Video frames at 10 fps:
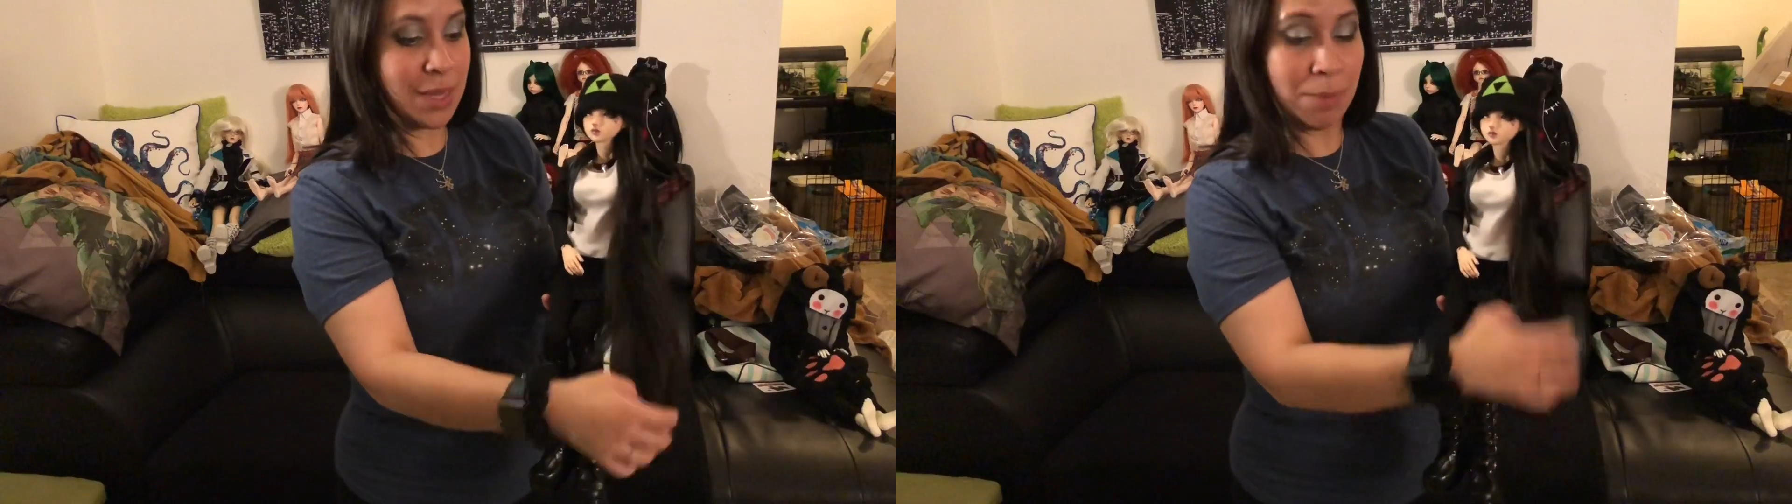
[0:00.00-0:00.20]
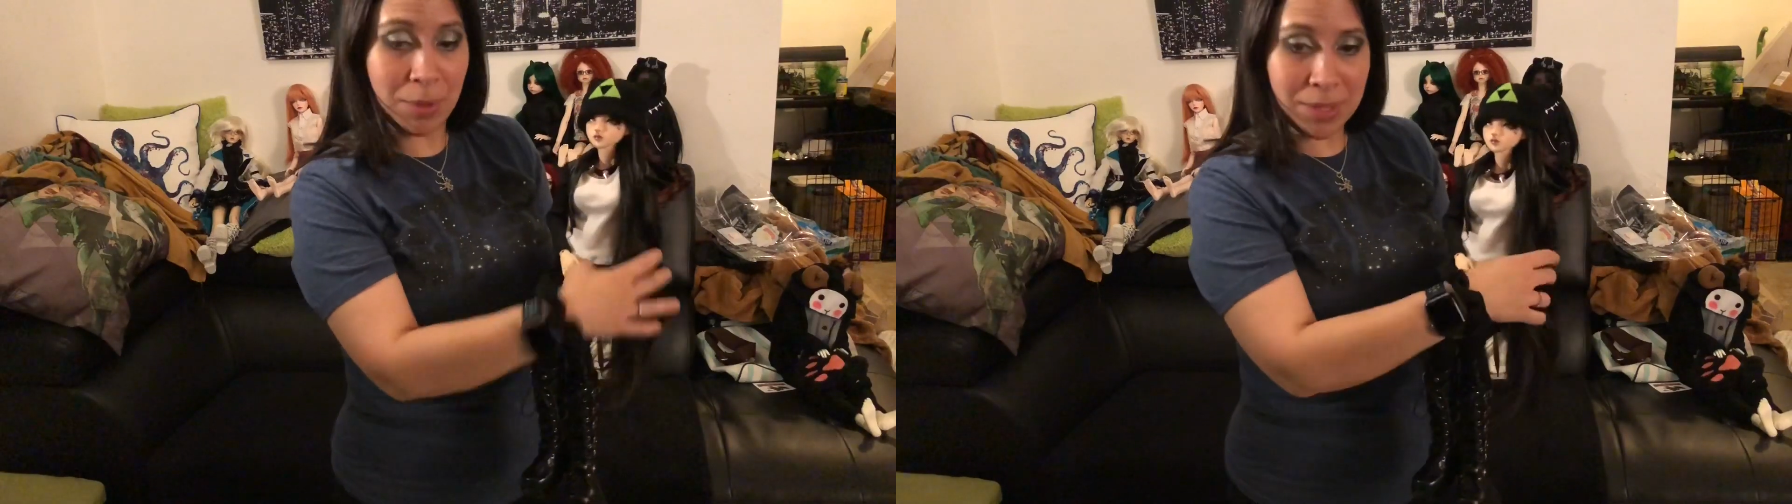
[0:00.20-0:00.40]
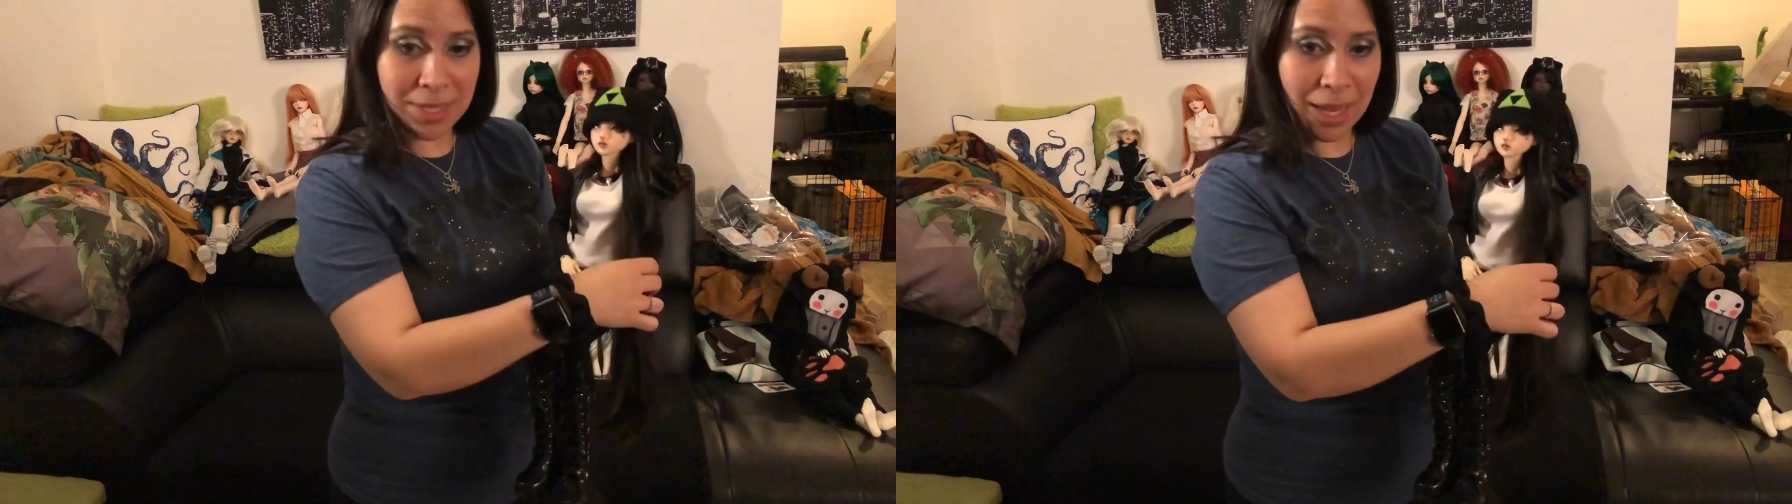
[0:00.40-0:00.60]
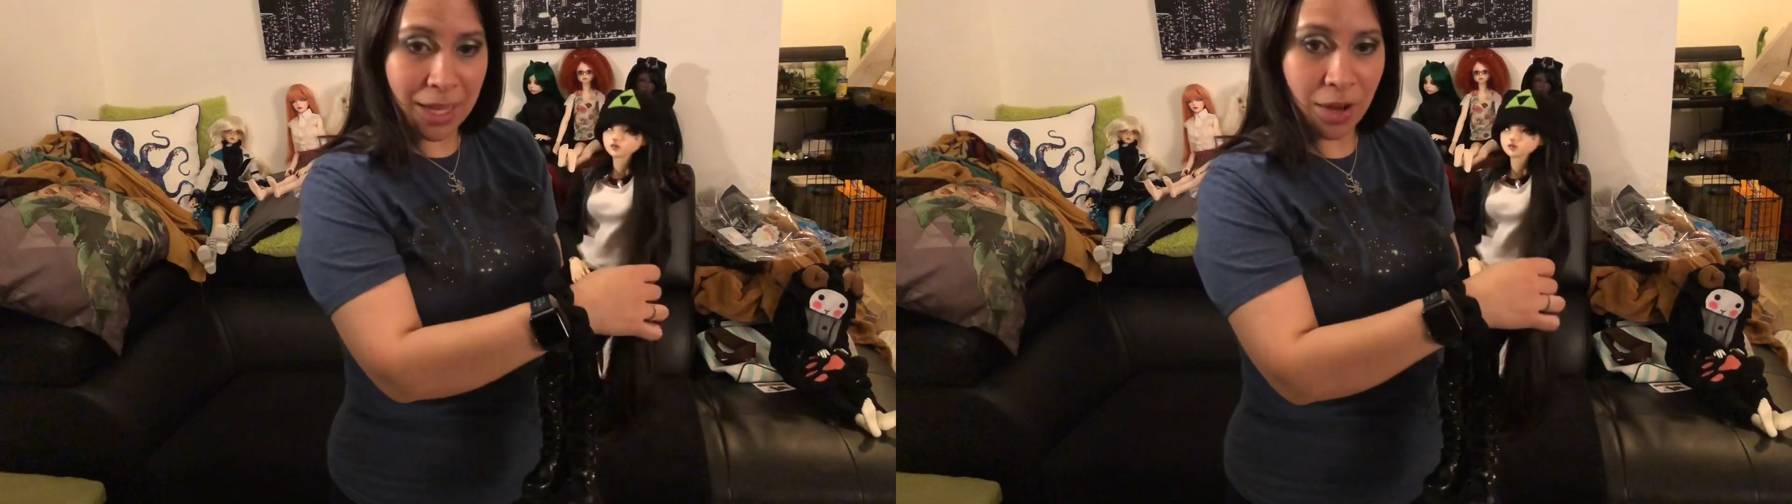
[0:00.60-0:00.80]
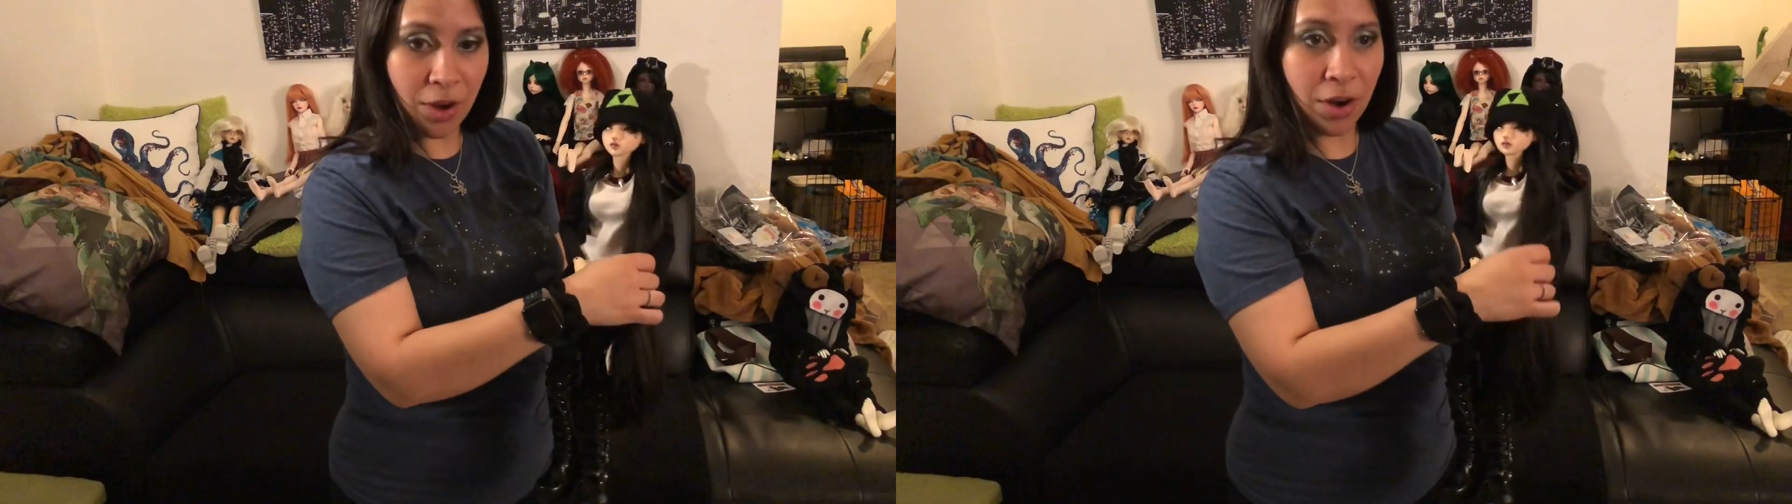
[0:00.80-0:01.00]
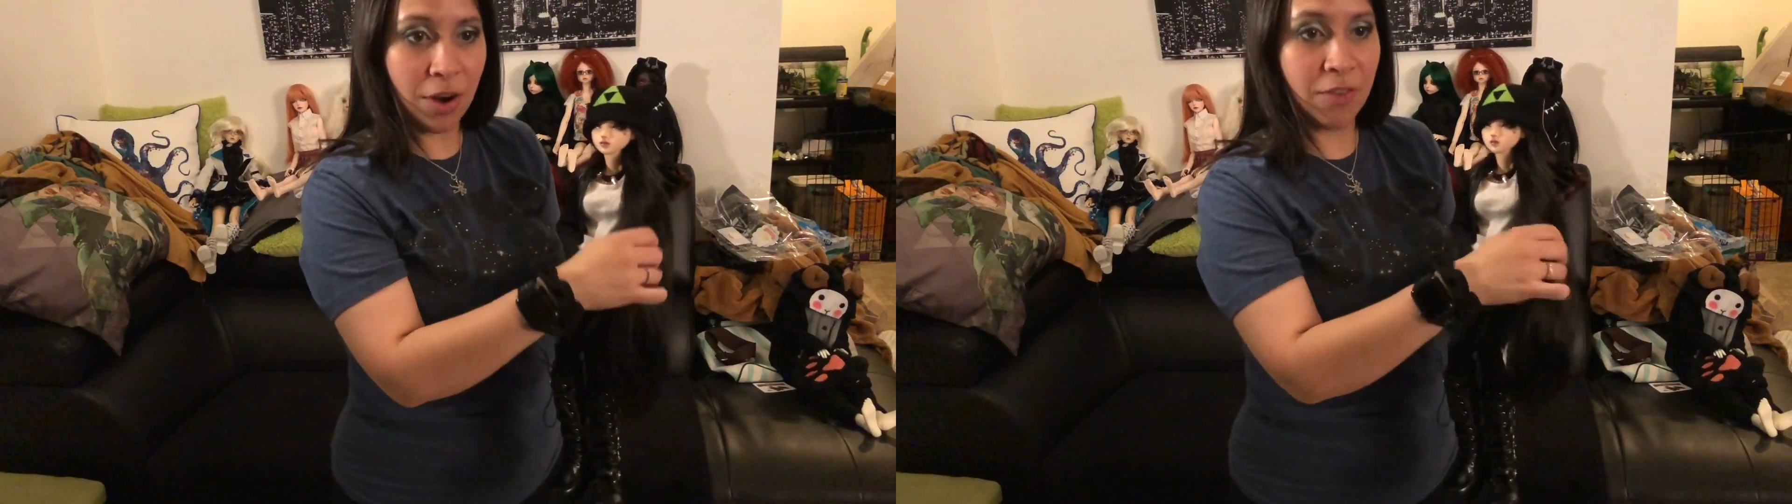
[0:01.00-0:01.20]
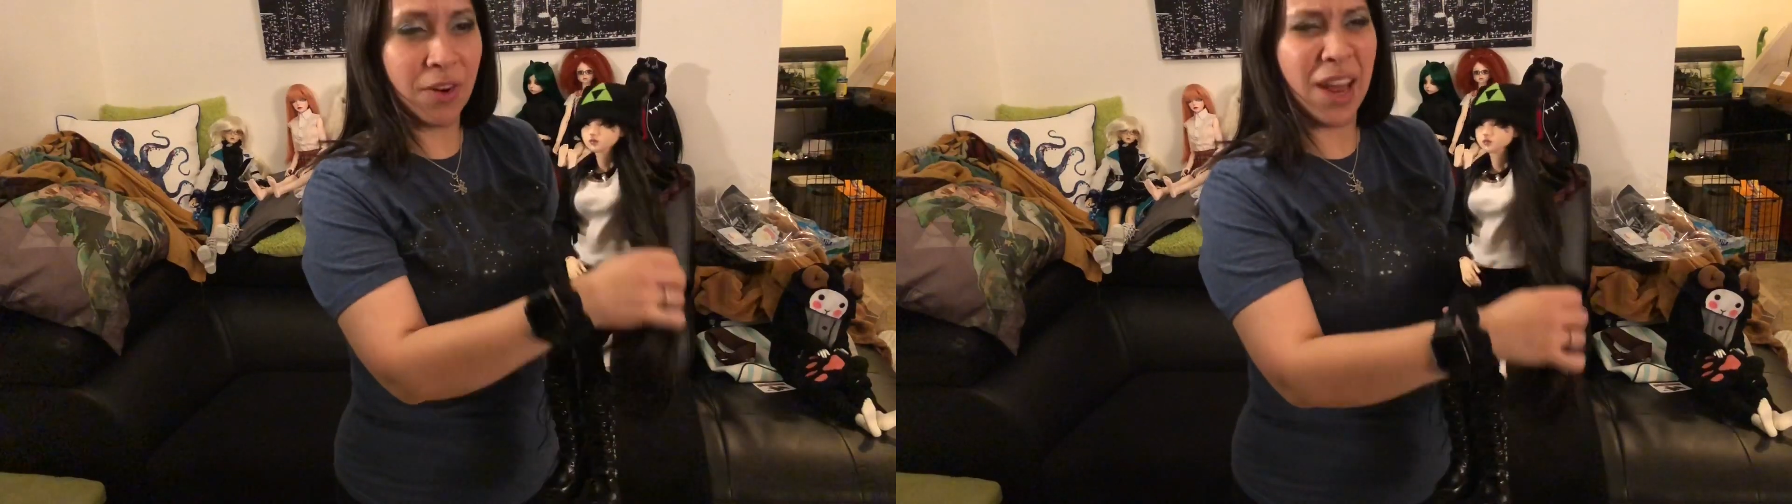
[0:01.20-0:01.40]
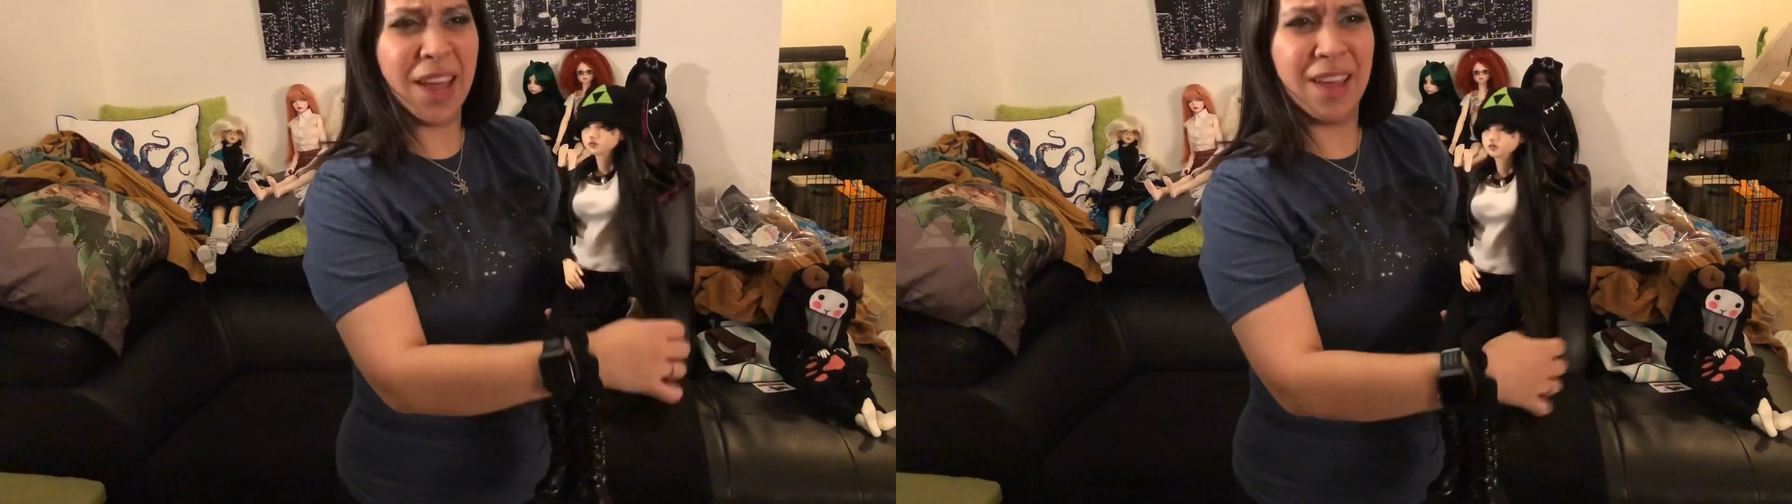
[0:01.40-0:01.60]
Somebody was selling her
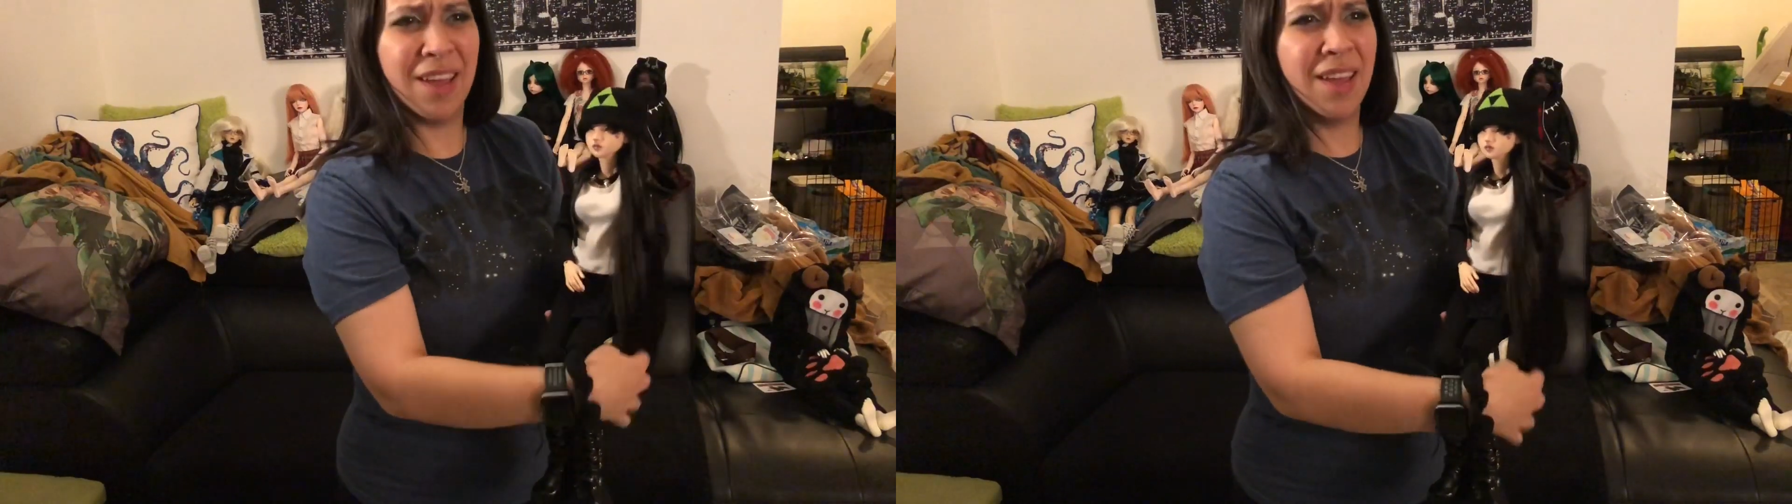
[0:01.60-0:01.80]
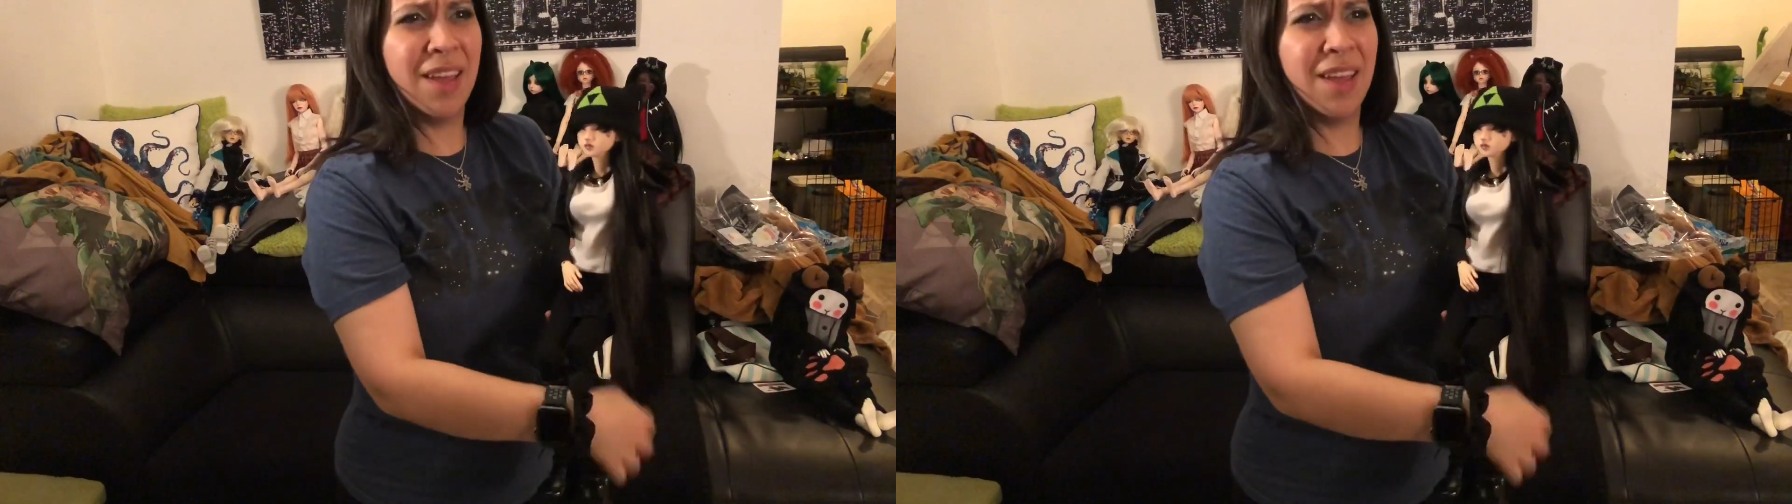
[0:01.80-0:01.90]
for, like,